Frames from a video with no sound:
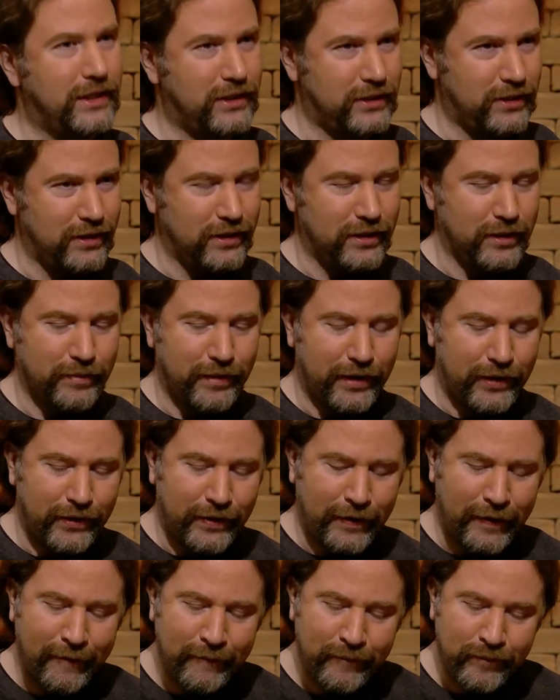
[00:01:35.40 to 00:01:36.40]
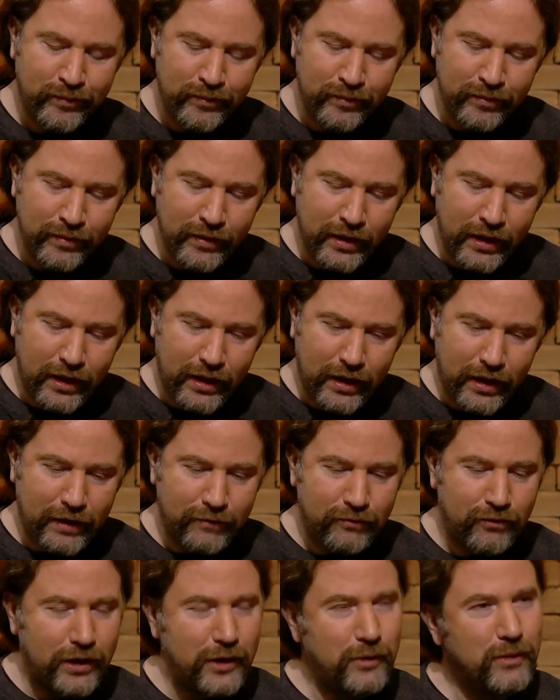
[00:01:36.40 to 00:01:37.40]
talk about. And
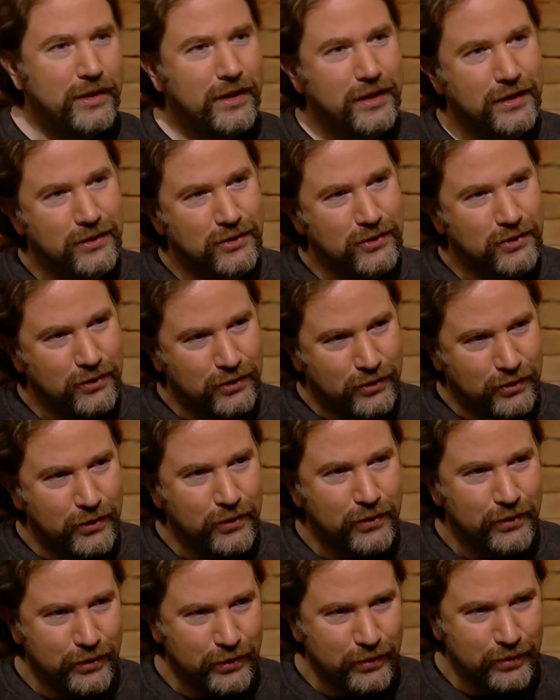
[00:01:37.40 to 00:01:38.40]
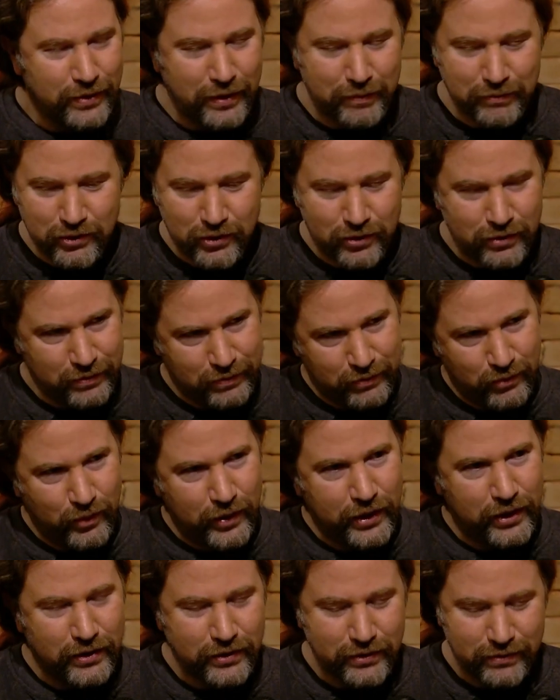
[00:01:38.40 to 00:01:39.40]
for anyone that doesn't know you, I'm sure
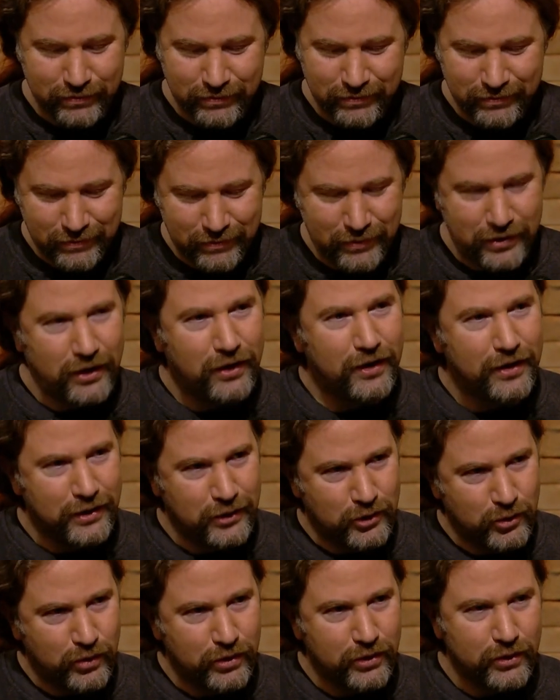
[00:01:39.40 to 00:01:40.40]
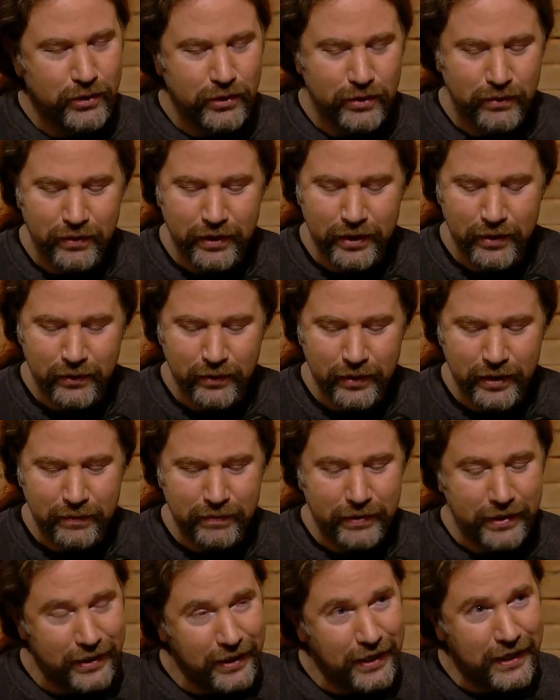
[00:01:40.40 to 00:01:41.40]
the audience would know you right away.
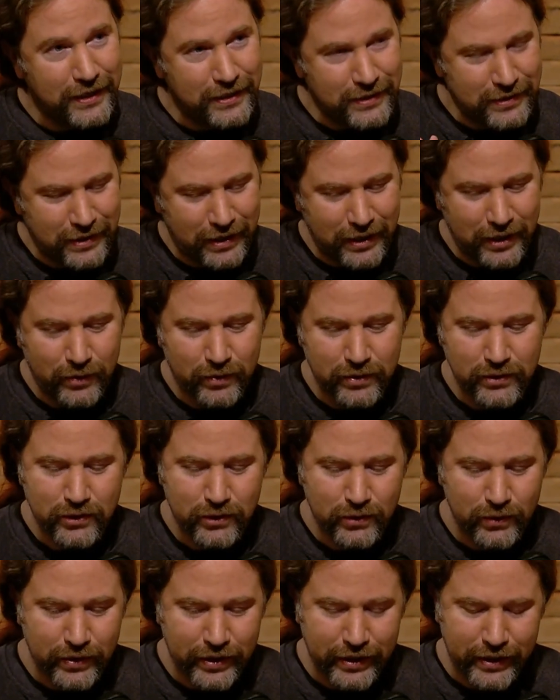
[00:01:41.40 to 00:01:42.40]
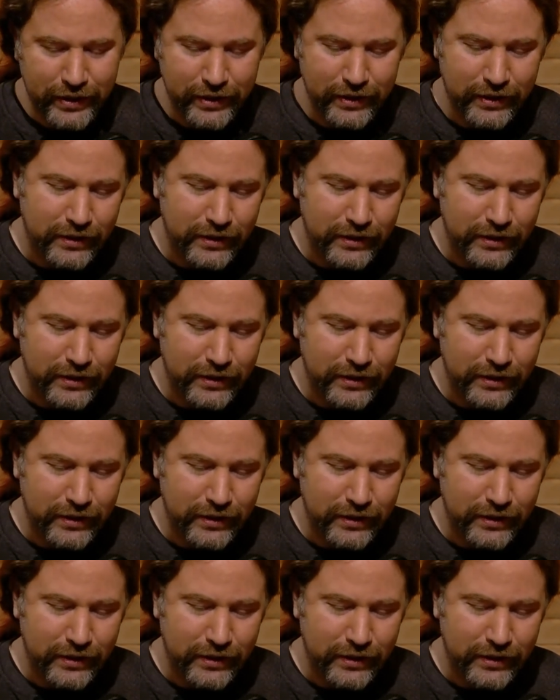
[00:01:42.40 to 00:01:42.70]
But in case anyone's tuning in and